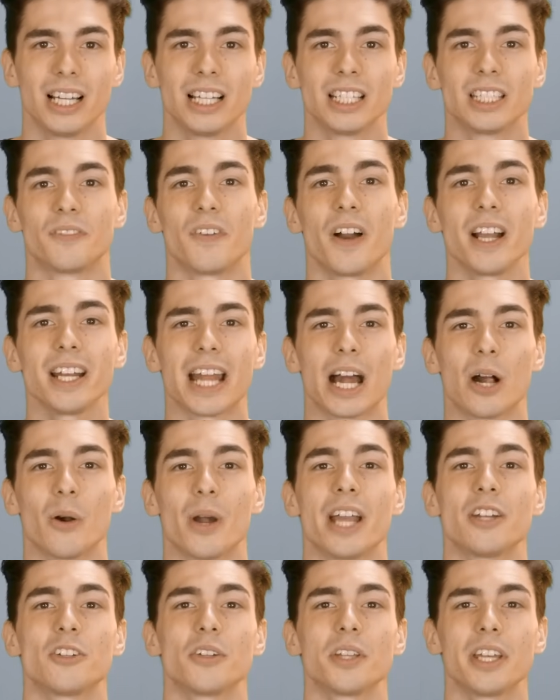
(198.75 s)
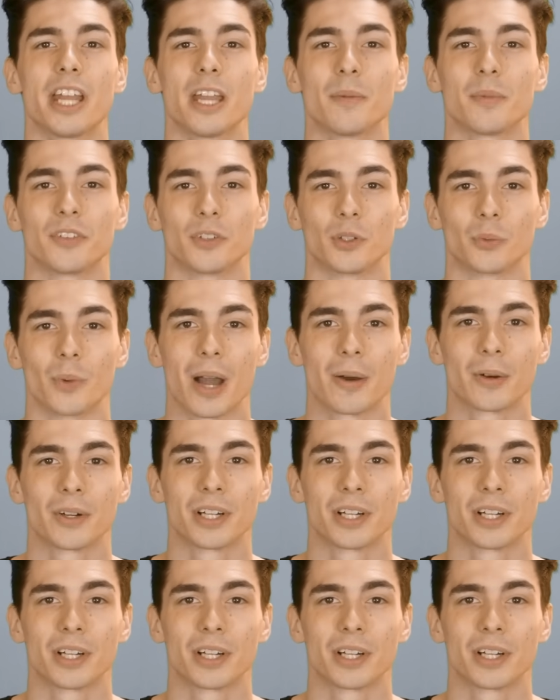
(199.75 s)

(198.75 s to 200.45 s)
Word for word: To find out, enter the name of your router